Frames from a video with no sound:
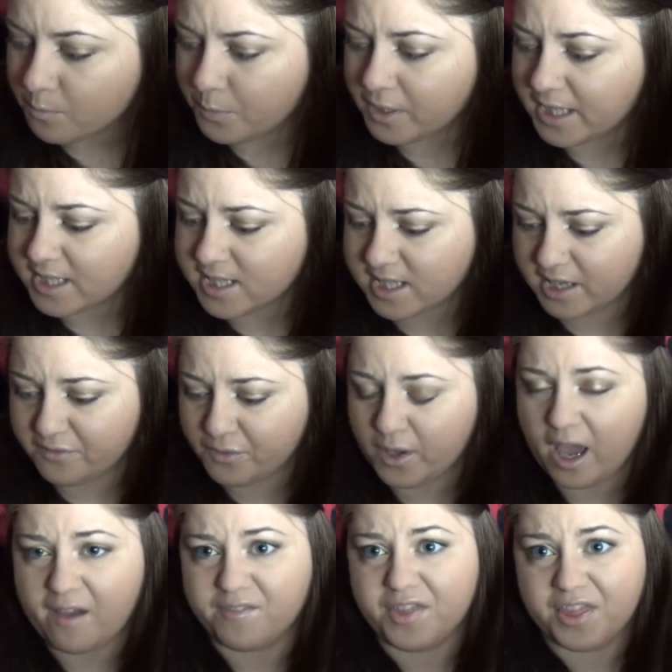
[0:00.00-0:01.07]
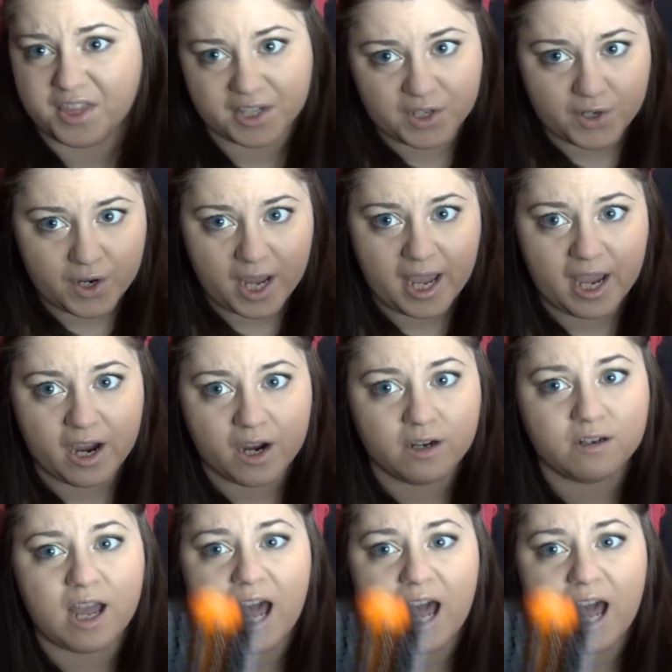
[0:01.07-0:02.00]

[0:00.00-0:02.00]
But let's say if you have thicker hair,